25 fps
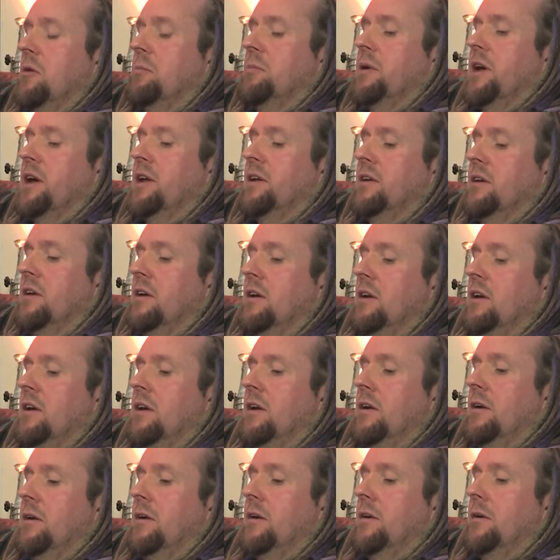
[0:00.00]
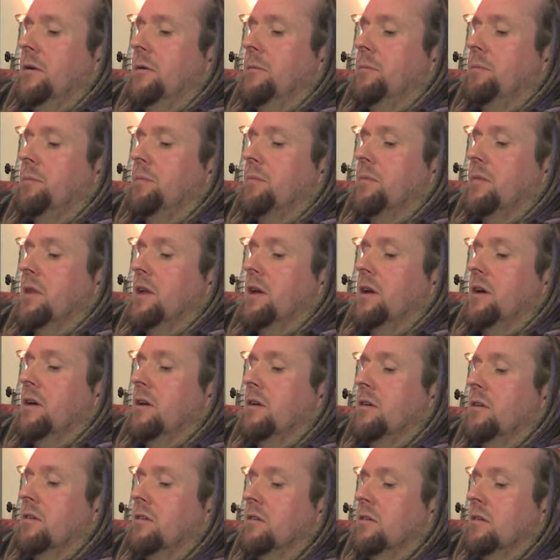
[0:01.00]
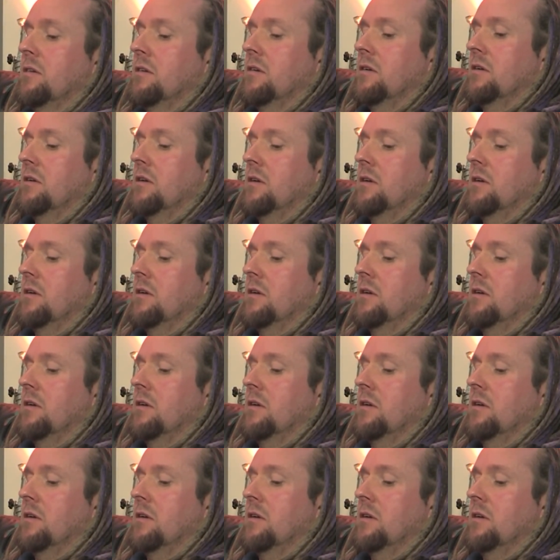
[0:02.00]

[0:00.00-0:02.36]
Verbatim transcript: of my bed and